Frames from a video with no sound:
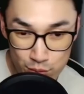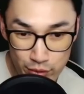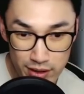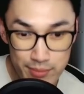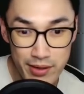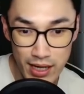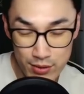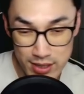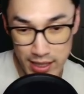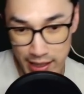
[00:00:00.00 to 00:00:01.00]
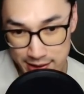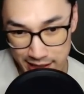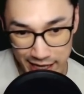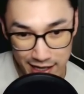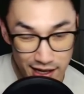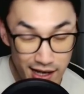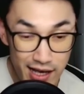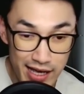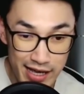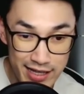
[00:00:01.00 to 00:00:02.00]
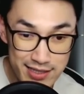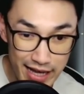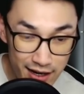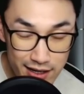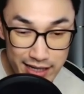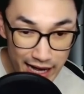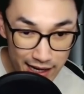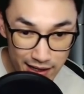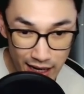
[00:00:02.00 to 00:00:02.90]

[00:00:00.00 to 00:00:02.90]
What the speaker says: with him, but I would say it's an A. His air attack,